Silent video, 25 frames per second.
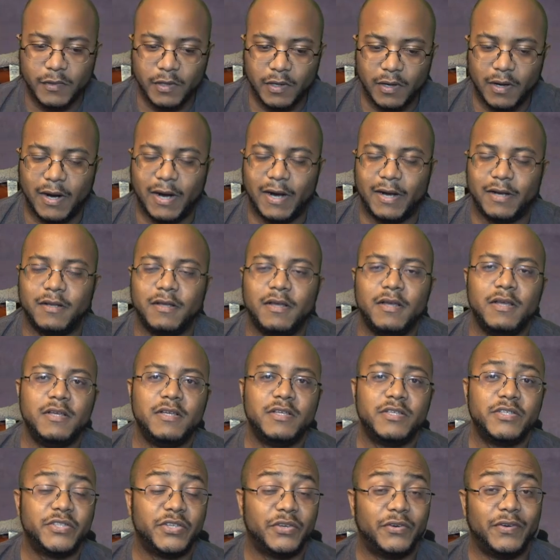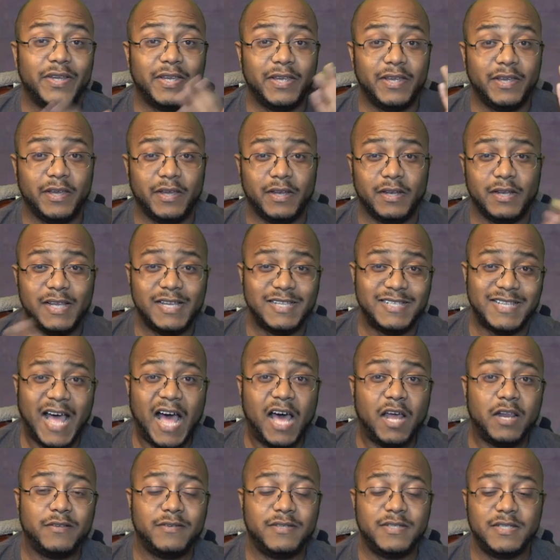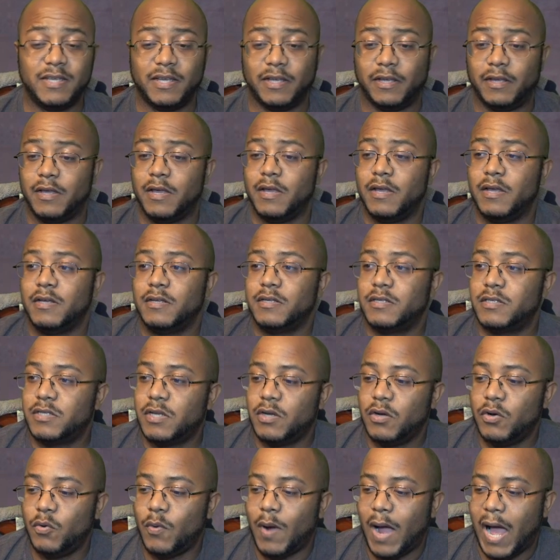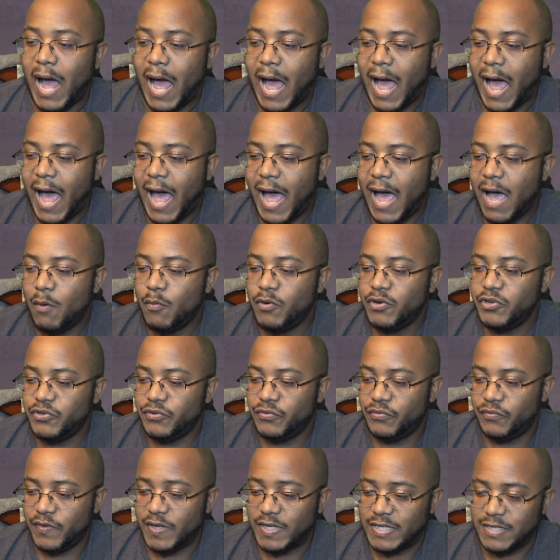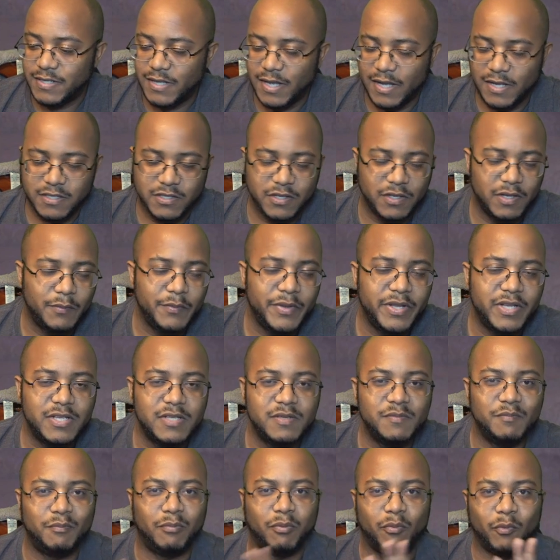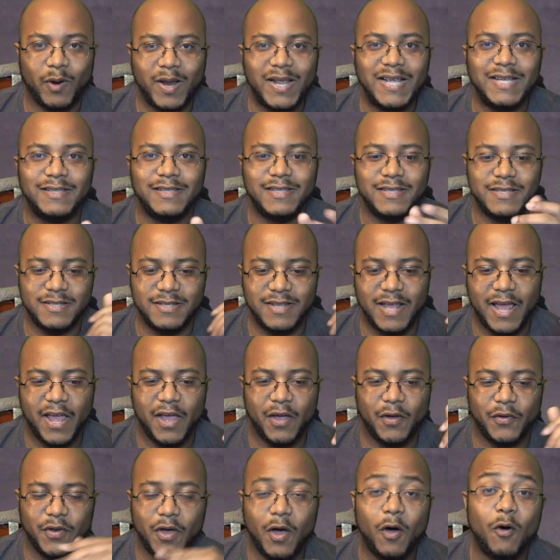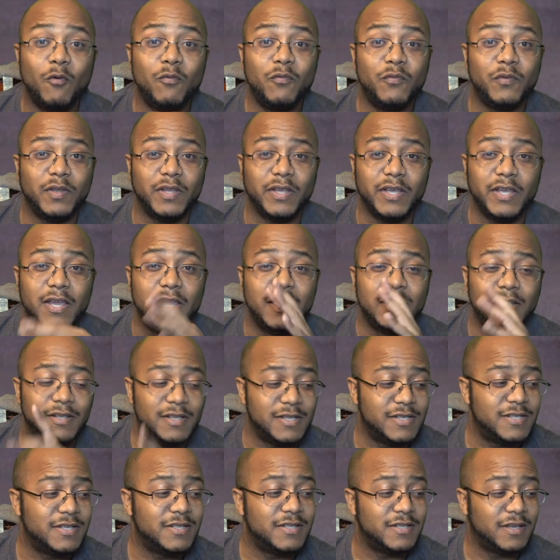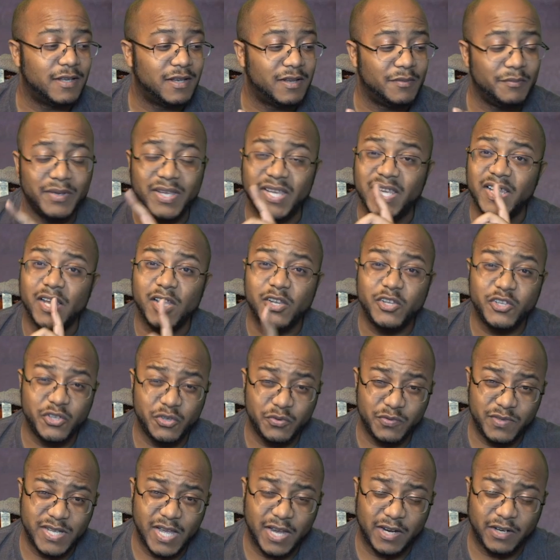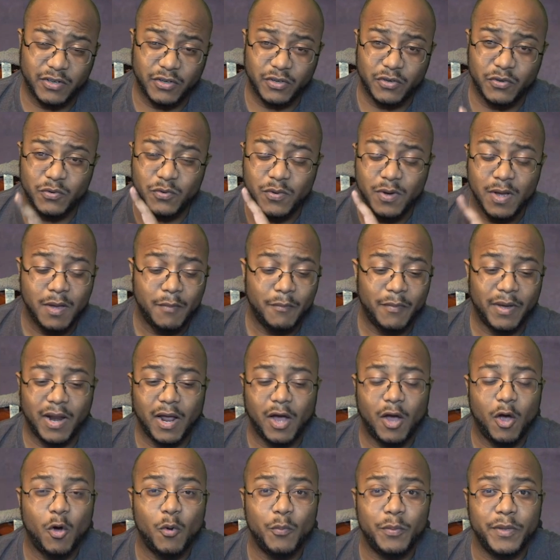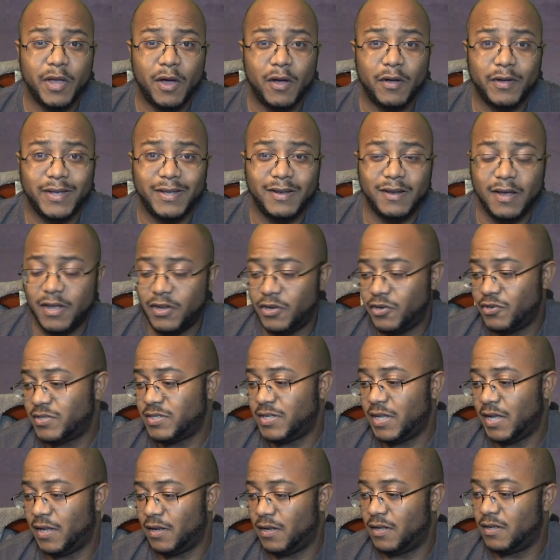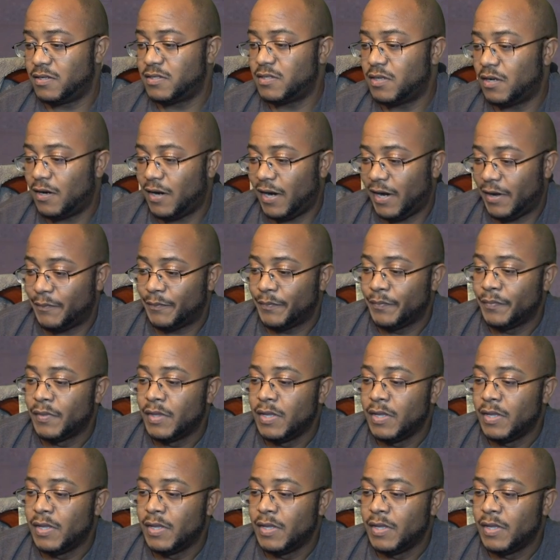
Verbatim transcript: All right. So again, it's out of sync. So how would you fix that? So let me just break this down. Hopefully this isn't going to be too technical, but I hope y'all can understand this. All right.